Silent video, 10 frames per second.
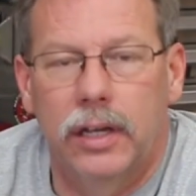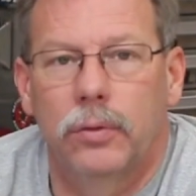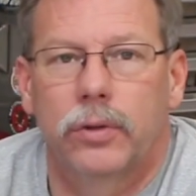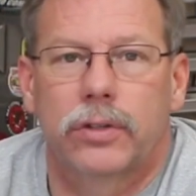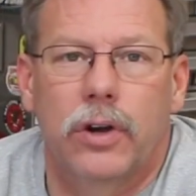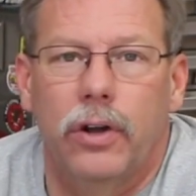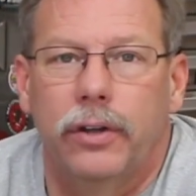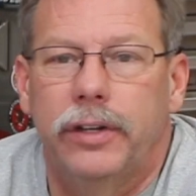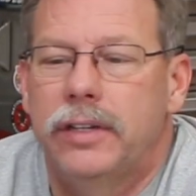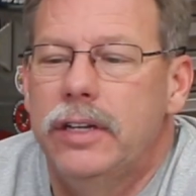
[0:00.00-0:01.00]
in what's
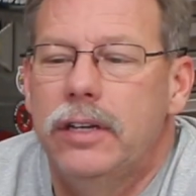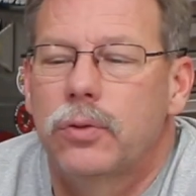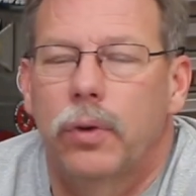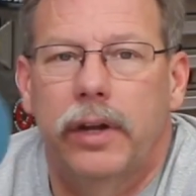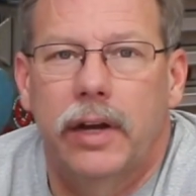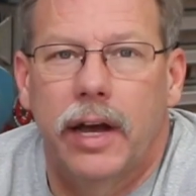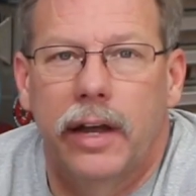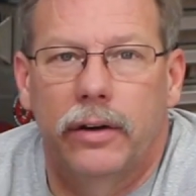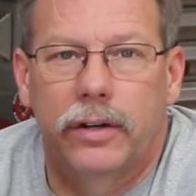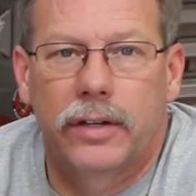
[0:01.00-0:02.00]
called a
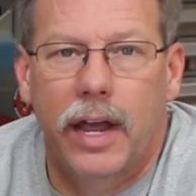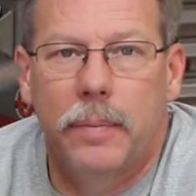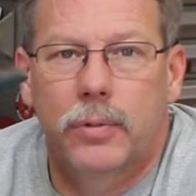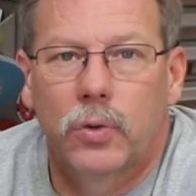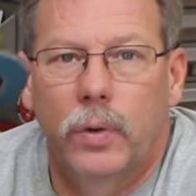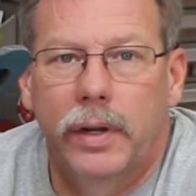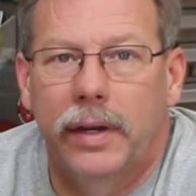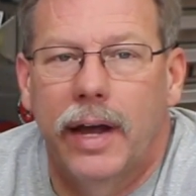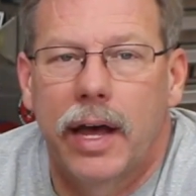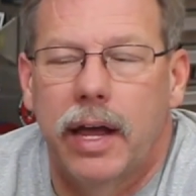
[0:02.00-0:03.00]
T29 or a Type
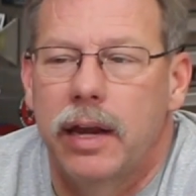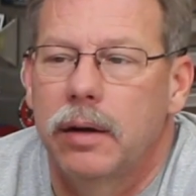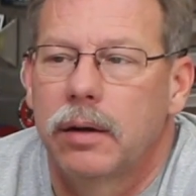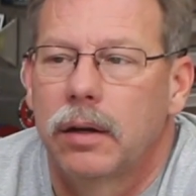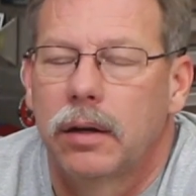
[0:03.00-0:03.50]
29